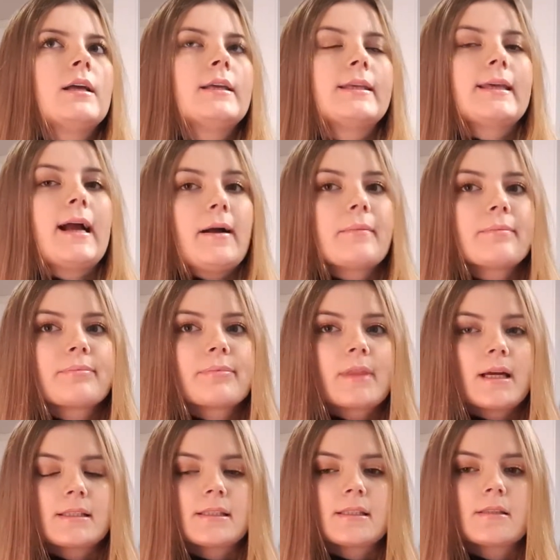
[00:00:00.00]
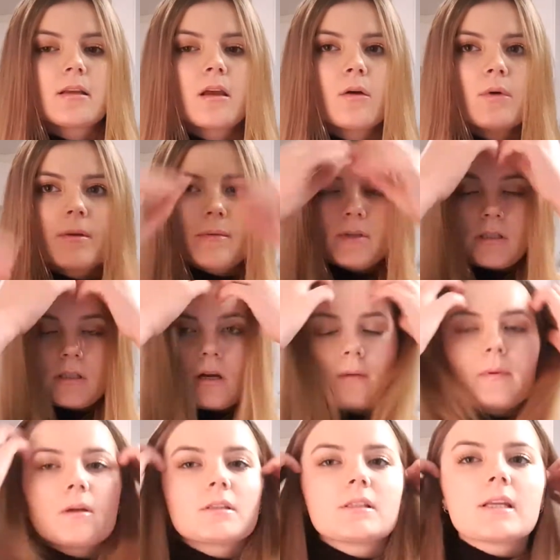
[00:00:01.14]
Yeah, that's what I'm going to talk
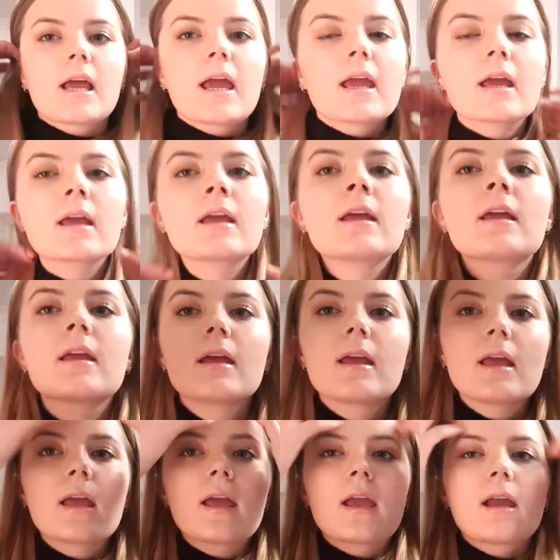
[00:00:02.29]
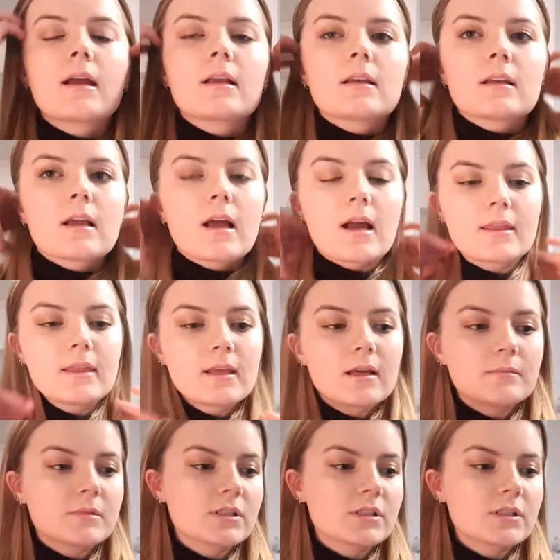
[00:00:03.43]
about today. And I think I'm